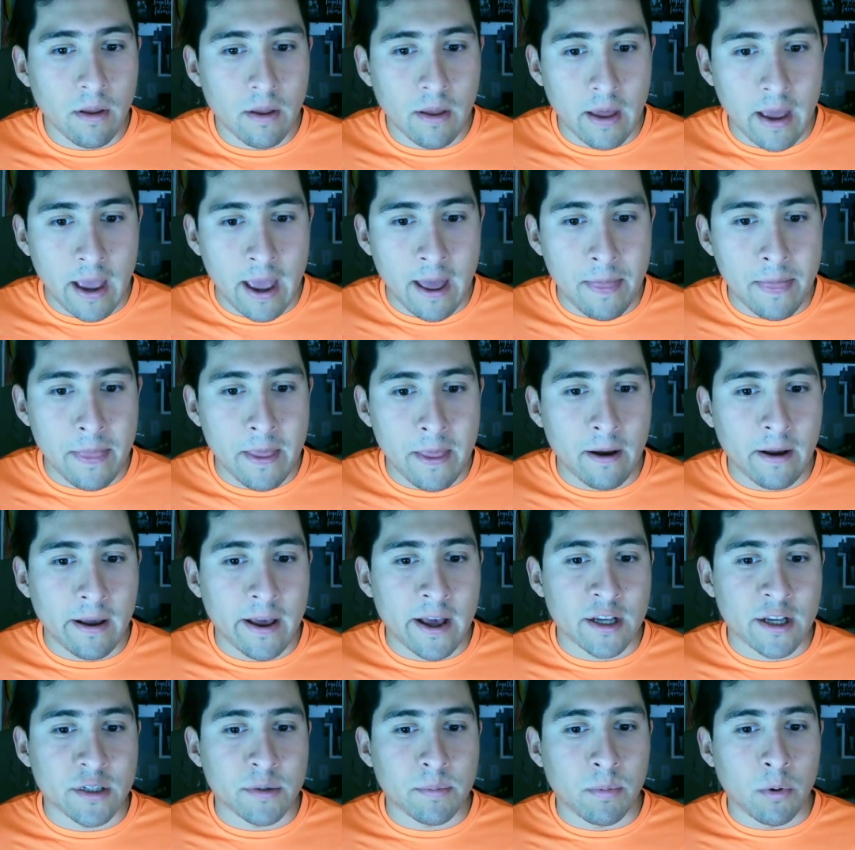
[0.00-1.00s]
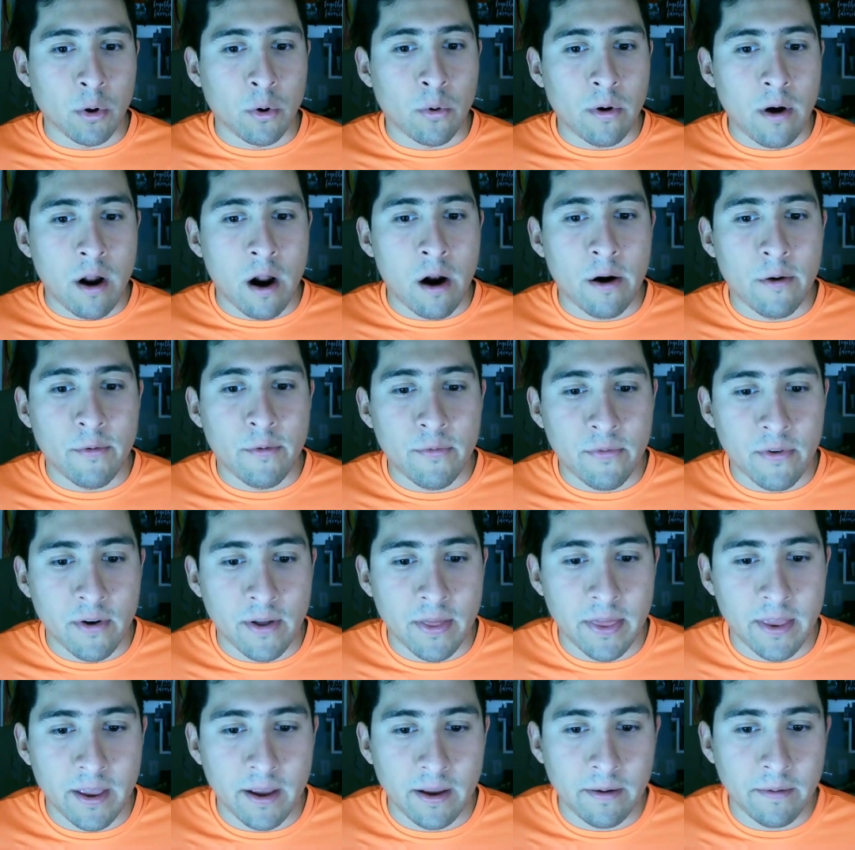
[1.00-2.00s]
and then explore our
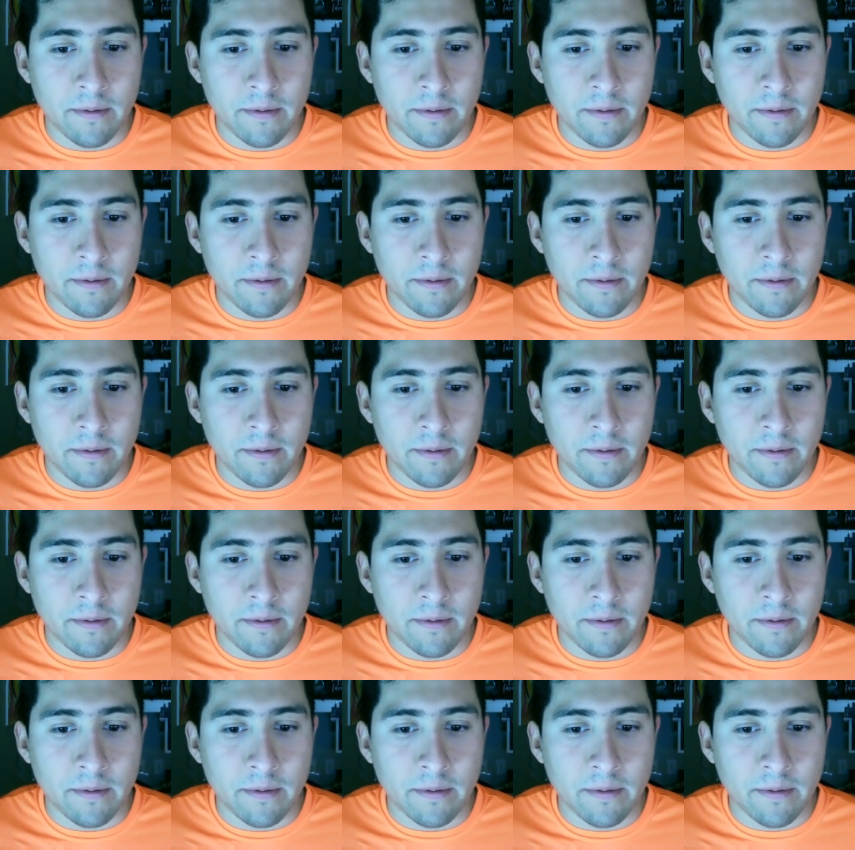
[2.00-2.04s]
funding